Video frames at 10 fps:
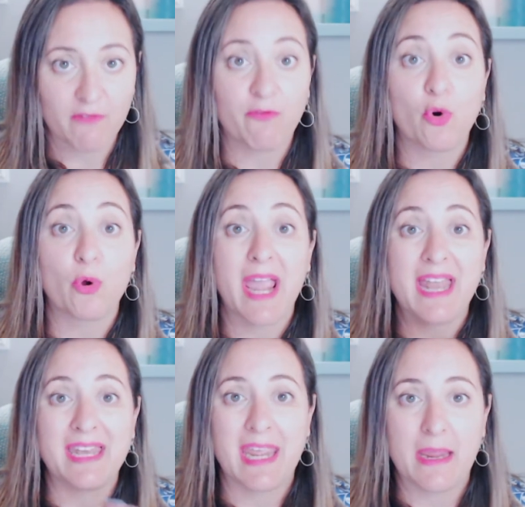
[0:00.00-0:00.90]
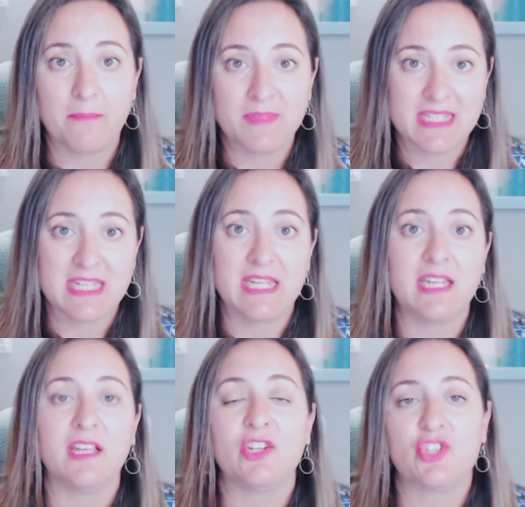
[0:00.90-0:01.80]
for an
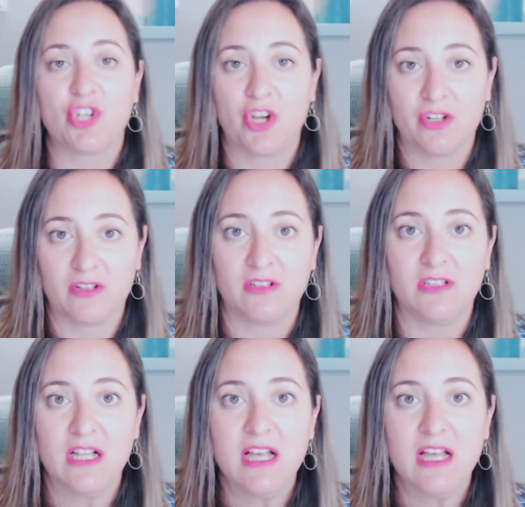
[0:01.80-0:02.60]
empty journal.